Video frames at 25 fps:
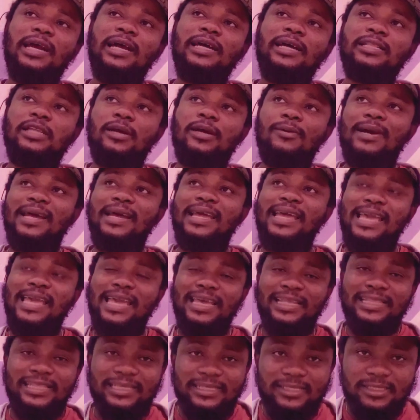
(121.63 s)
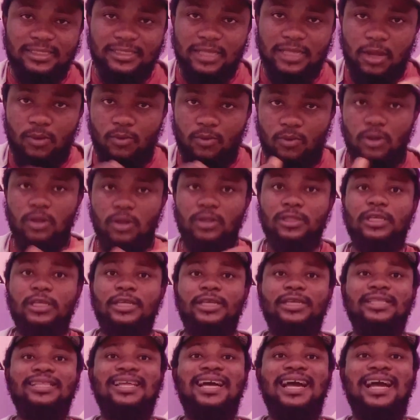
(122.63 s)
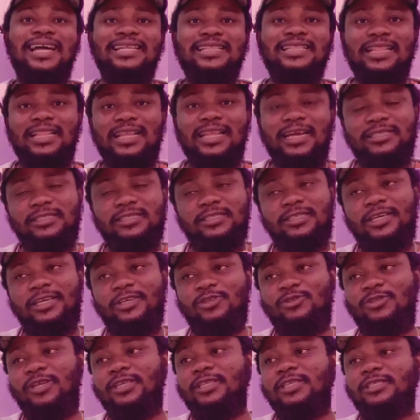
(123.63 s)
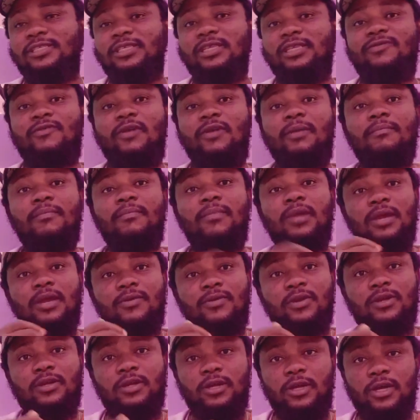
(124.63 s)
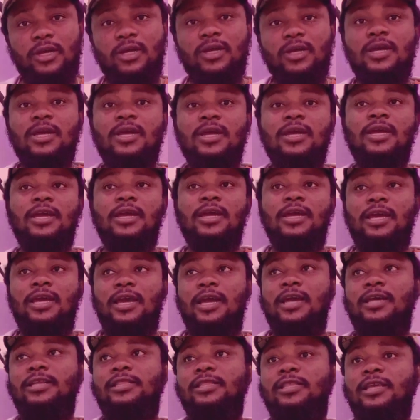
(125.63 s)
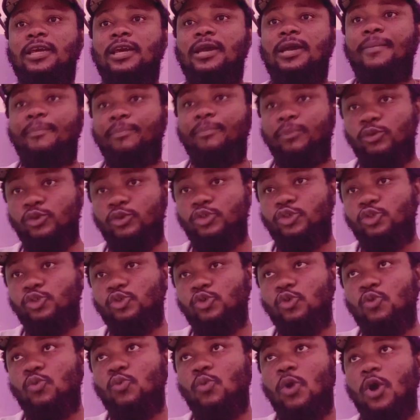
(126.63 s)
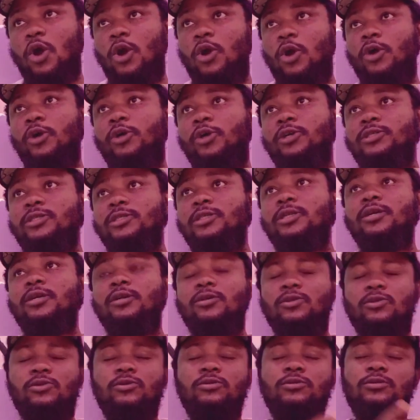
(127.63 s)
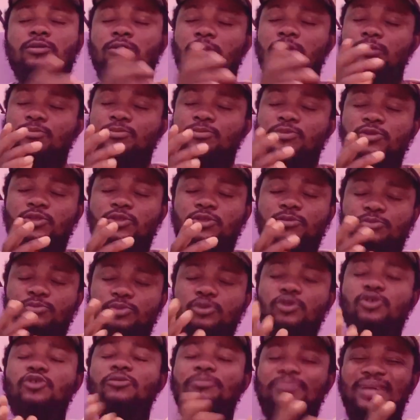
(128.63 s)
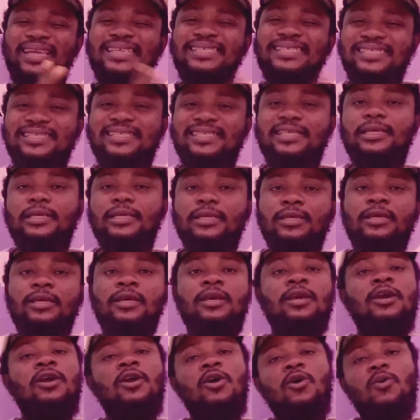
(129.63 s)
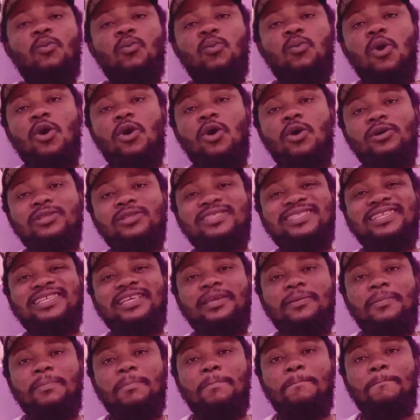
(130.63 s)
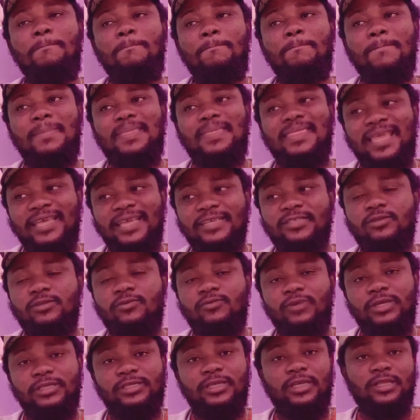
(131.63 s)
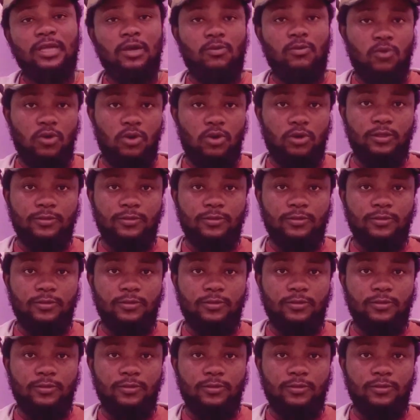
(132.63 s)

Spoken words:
our Headings Award in Atlanta, United States of America. And Buju won, Buju Bentley won the Next Rated Award.